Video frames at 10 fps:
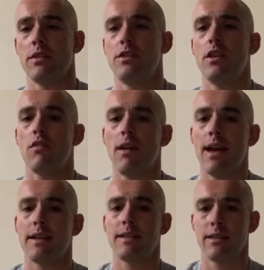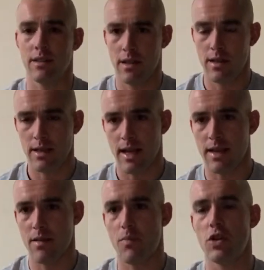the TRX, and
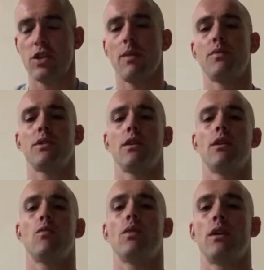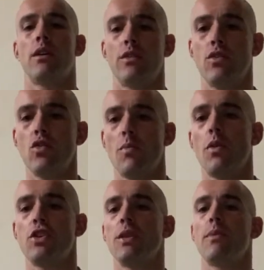and the push ups uh, where you do a
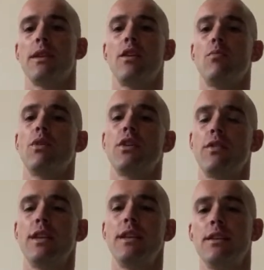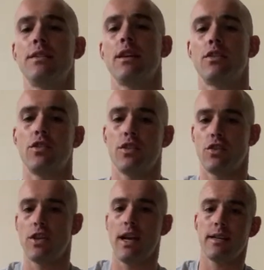push up and then you bring your knees uh, to
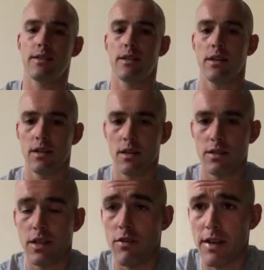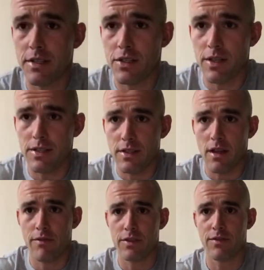your chest. TRX is good
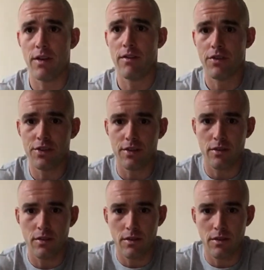stuff. It's very versatile.